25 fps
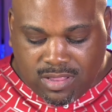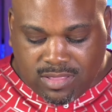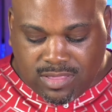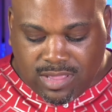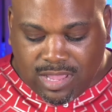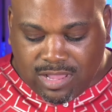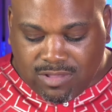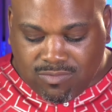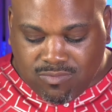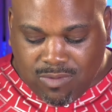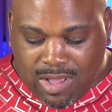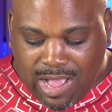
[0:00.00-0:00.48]

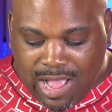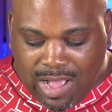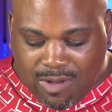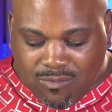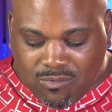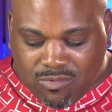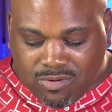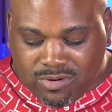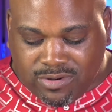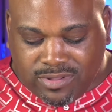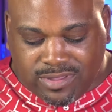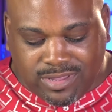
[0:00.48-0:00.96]
That's why I
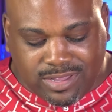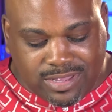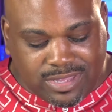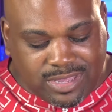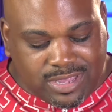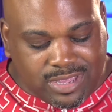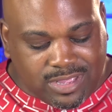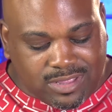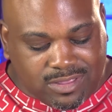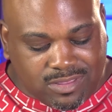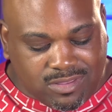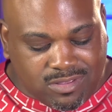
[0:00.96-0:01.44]
wanted to
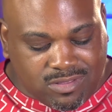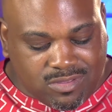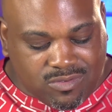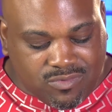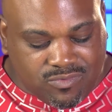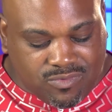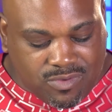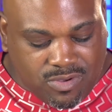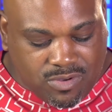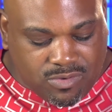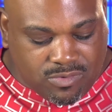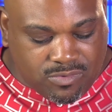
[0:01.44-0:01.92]
get to the
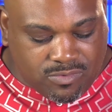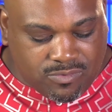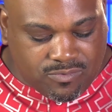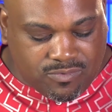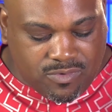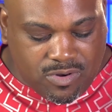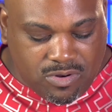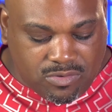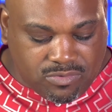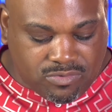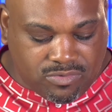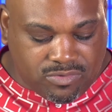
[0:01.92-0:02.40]
phone
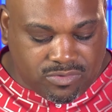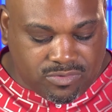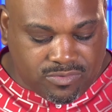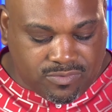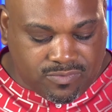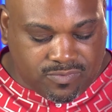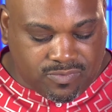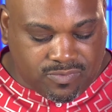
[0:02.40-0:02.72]
first.